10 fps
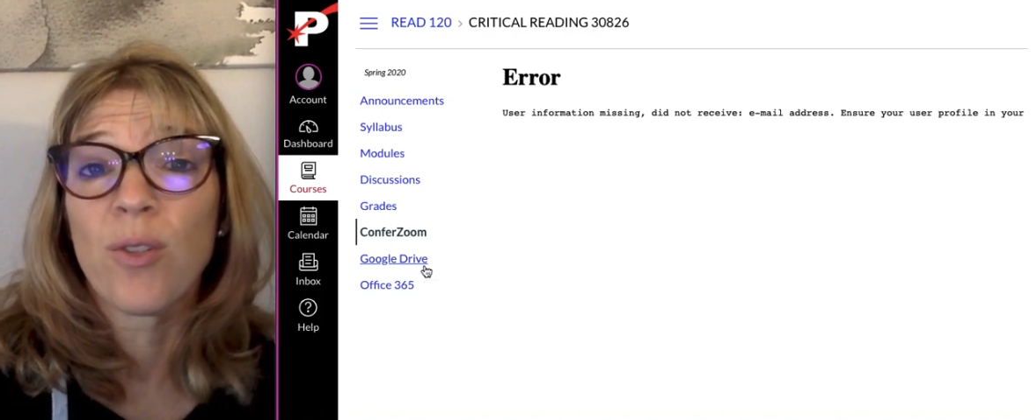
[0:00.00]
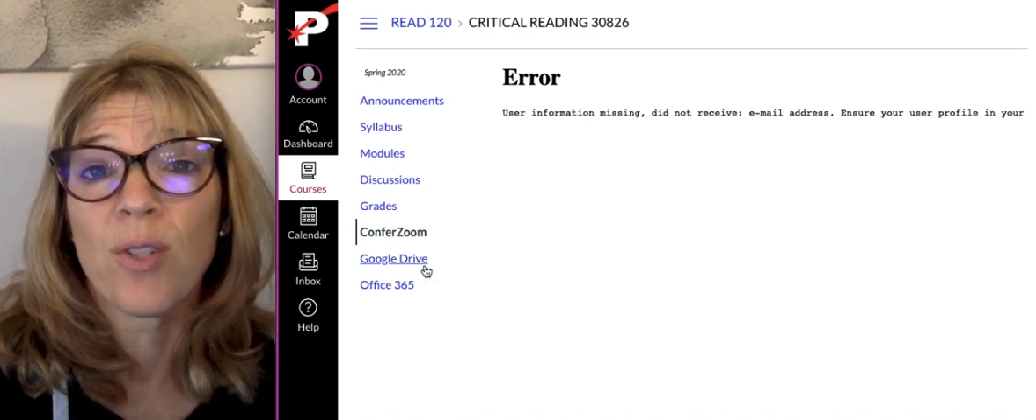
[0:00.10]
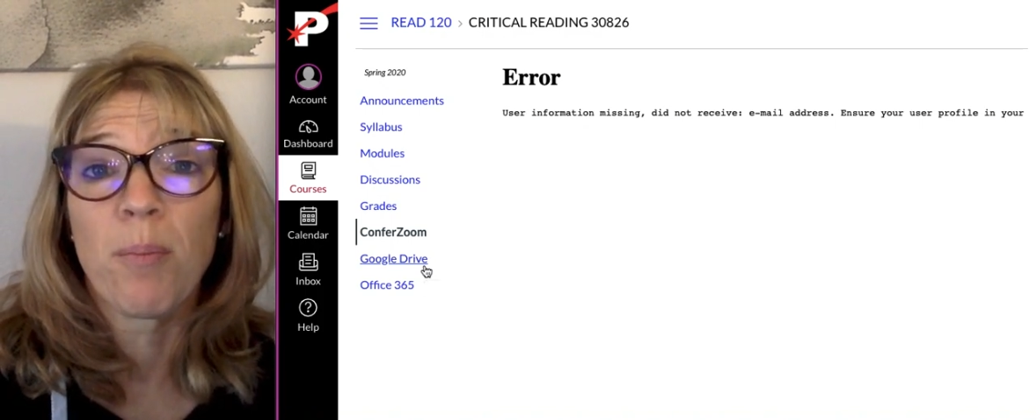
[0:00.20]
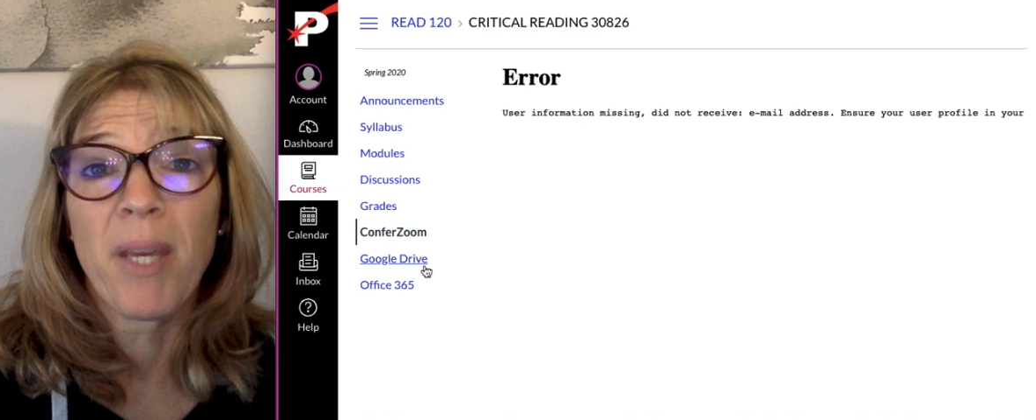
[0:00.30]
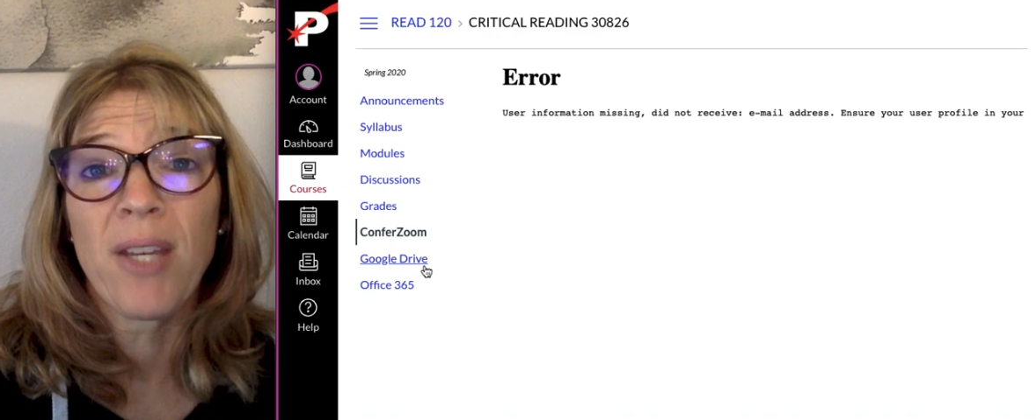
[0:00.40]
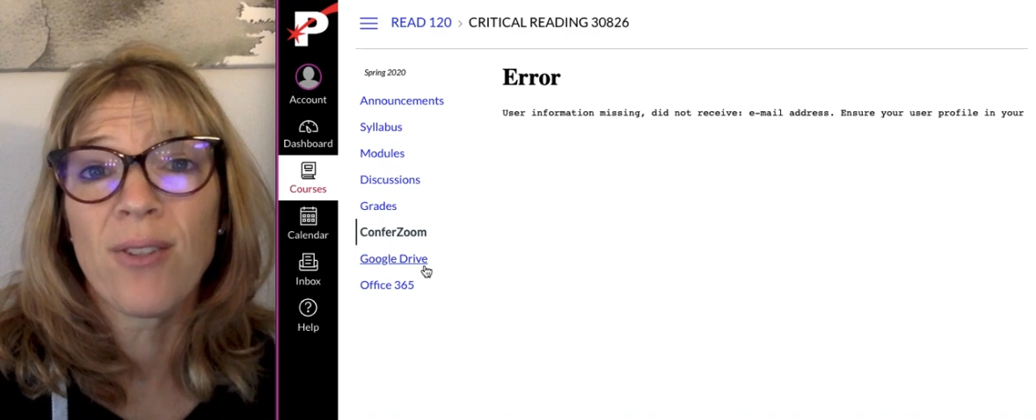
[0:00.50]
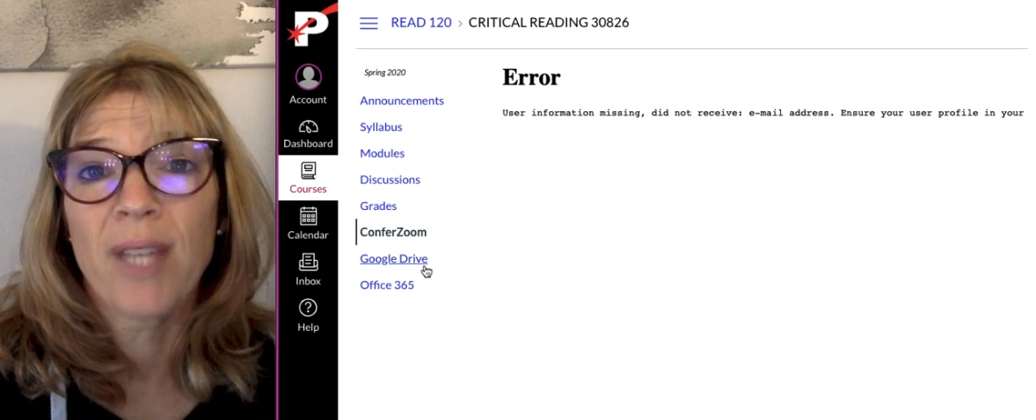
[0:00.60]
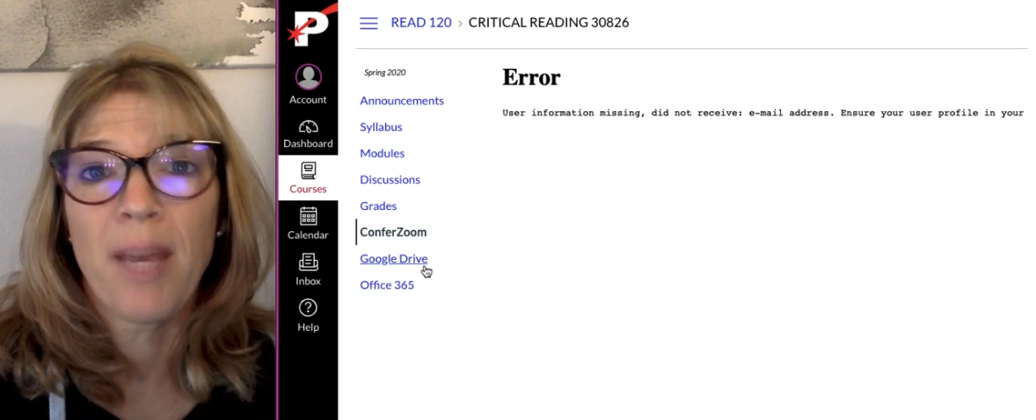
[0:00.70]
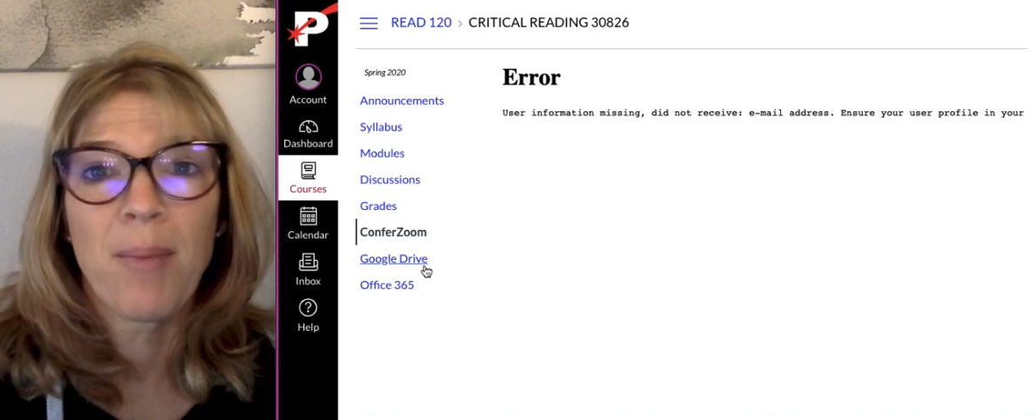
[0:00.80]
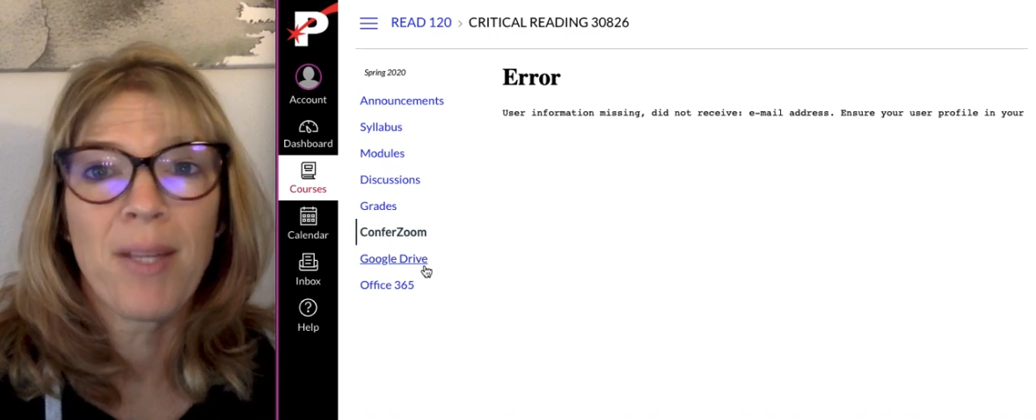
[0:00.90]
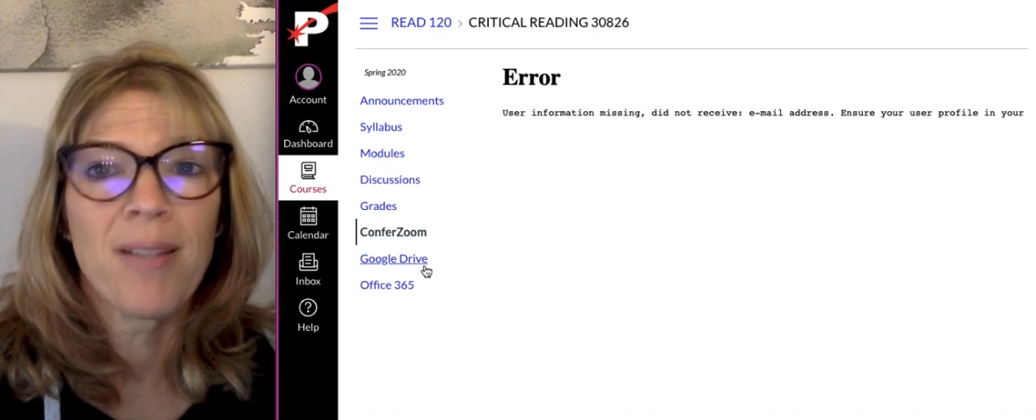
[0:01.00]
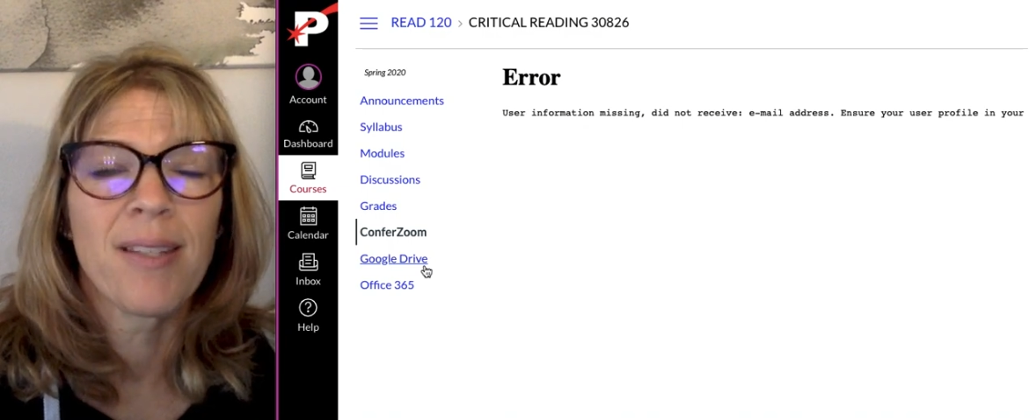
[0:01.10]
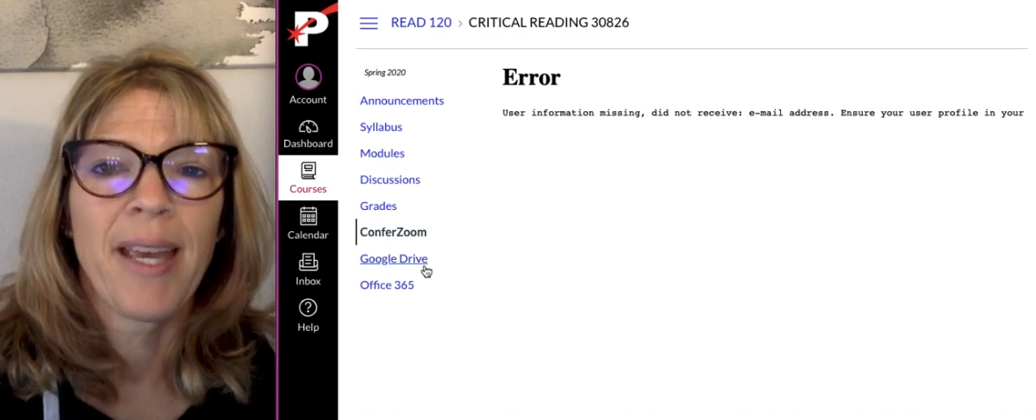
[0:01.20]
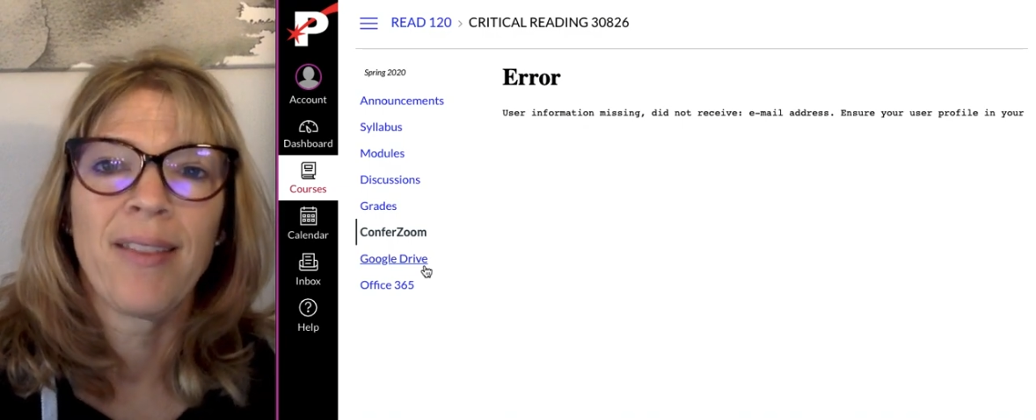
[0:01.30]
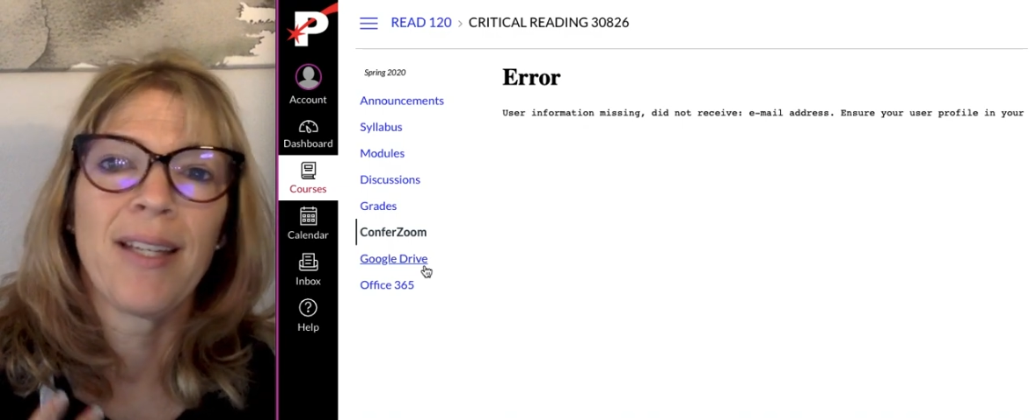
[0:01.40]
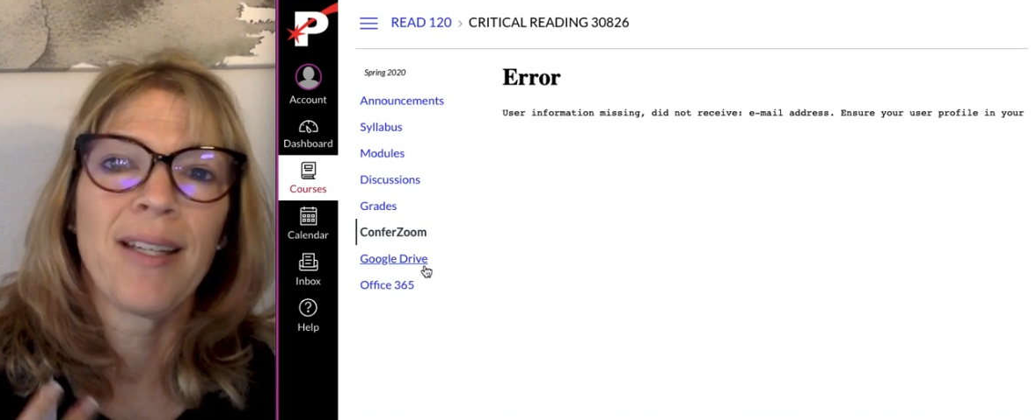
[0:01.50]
submit your assignments. And